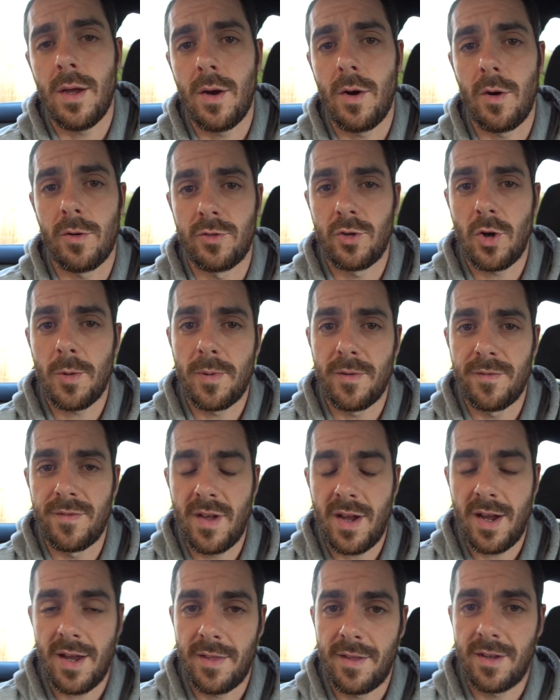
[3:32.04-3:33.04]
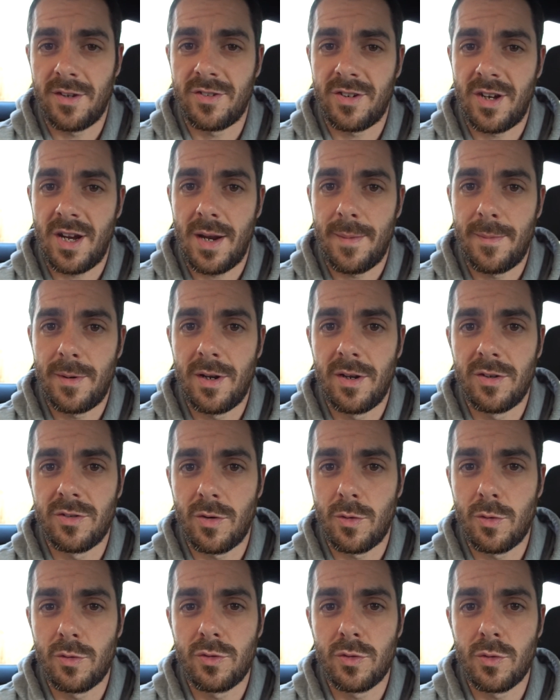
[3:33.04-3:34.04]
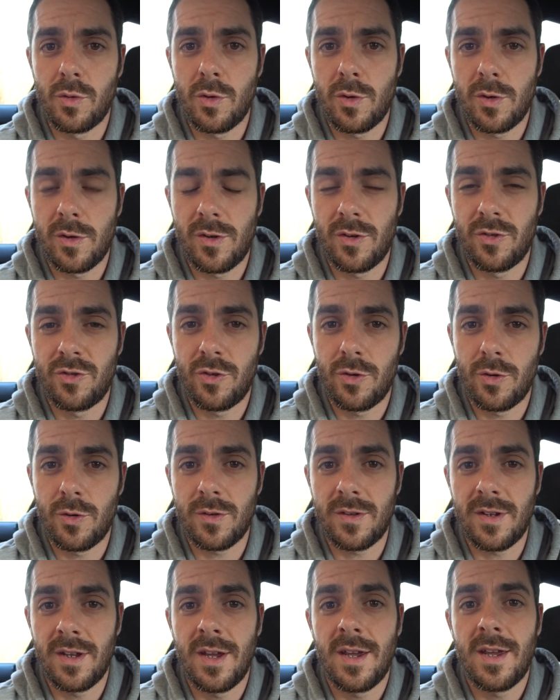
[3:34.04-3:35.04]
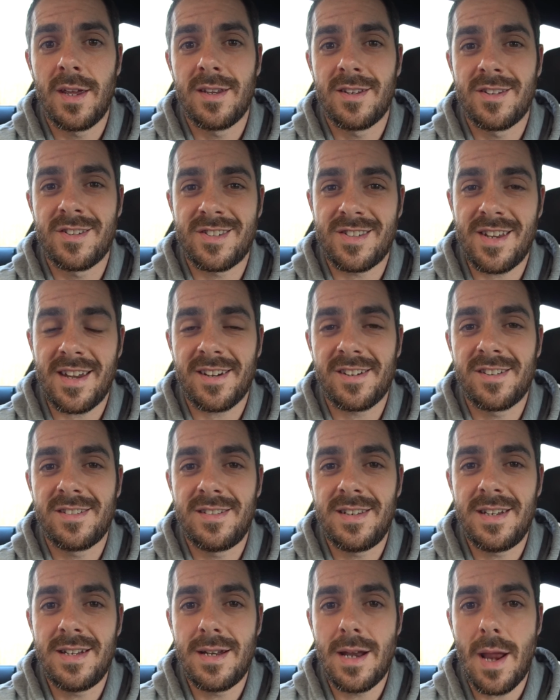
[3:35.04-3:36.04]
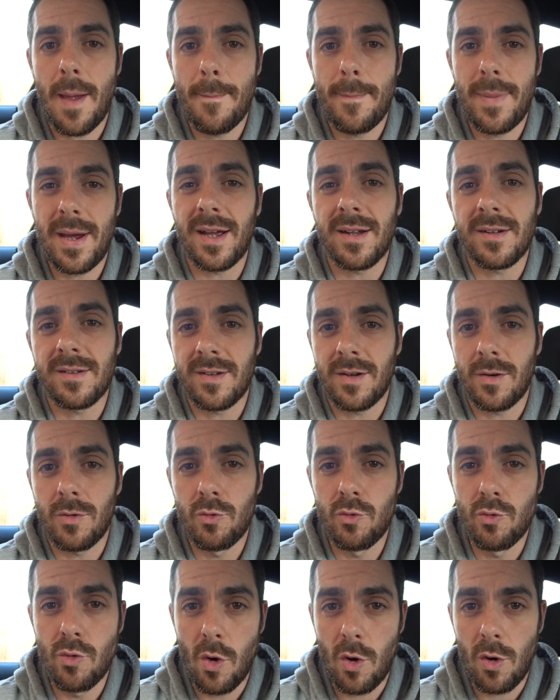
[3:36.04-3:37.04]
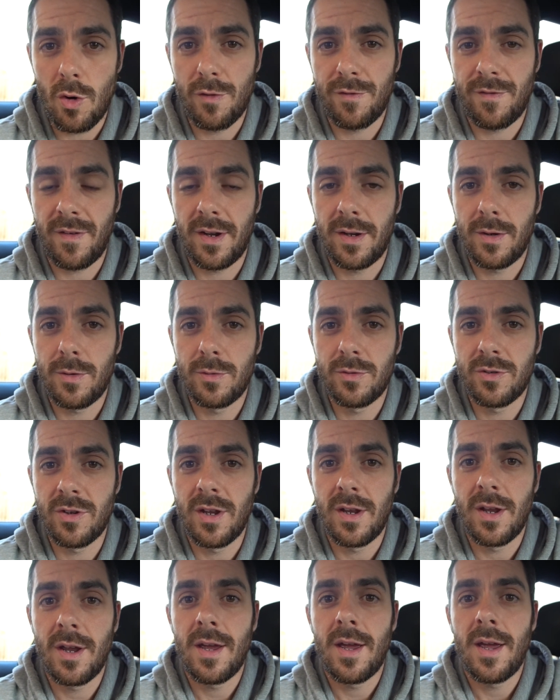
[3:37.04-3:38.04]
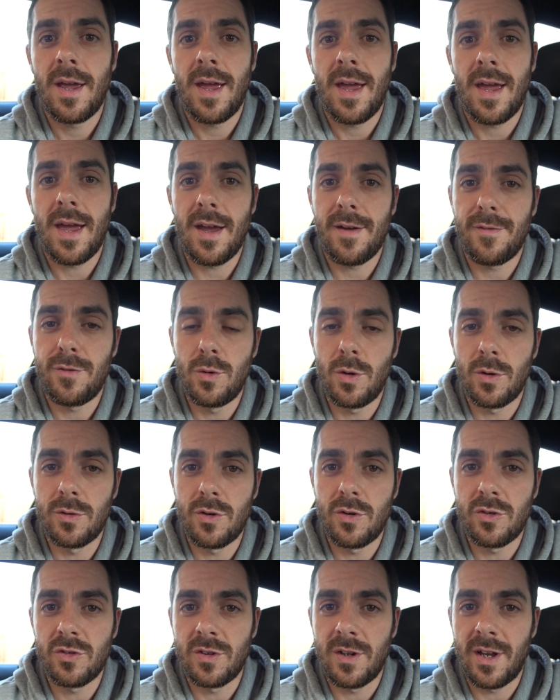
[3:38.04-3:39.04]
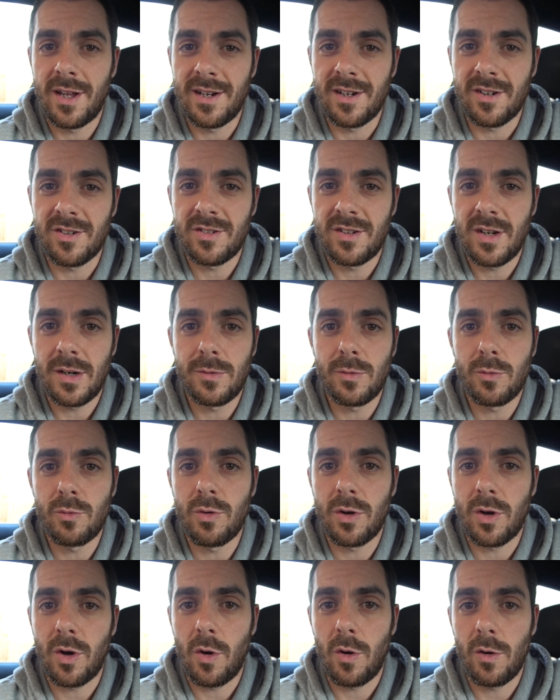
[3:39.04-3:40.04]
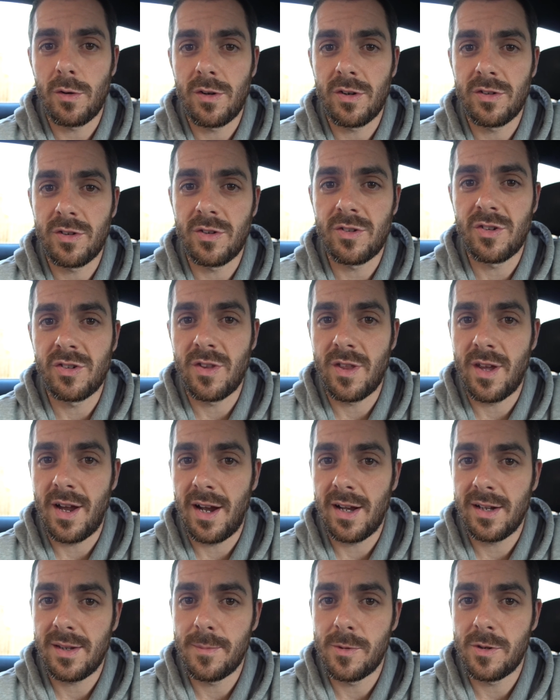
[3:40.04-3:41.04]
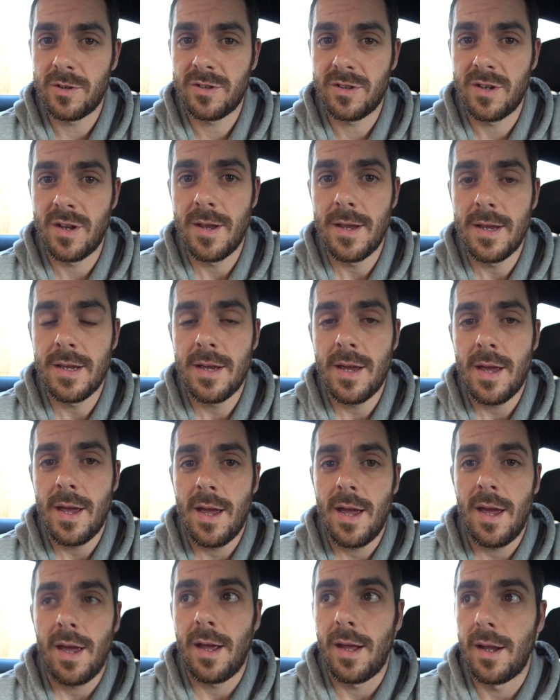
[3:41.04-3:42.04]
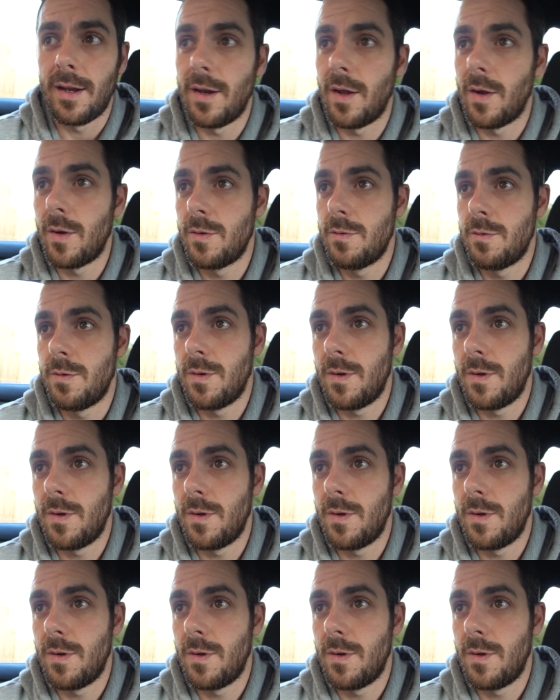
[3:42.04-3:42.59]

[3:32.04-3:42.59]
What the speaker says: On top of that, this camera is also going to shoot 16-bit RAW files if you are using an external recorder such as the Atomos. Now